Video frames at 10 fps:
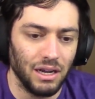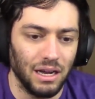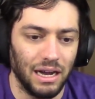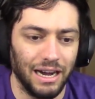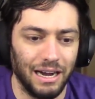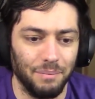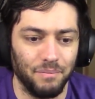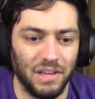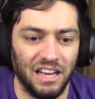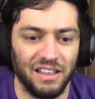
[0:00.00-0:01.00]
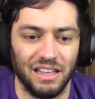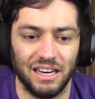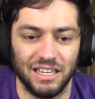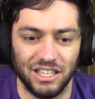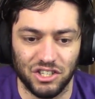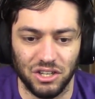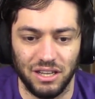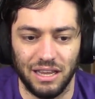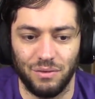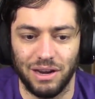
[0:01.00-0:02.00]
And then
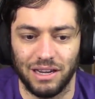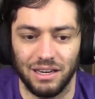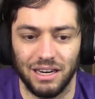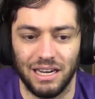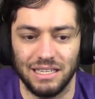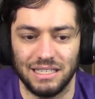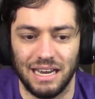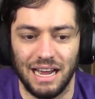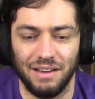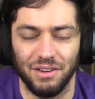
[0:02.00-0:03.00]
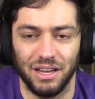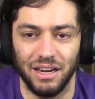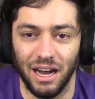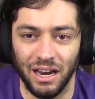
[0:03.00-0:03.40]
additionally, they recognize that having an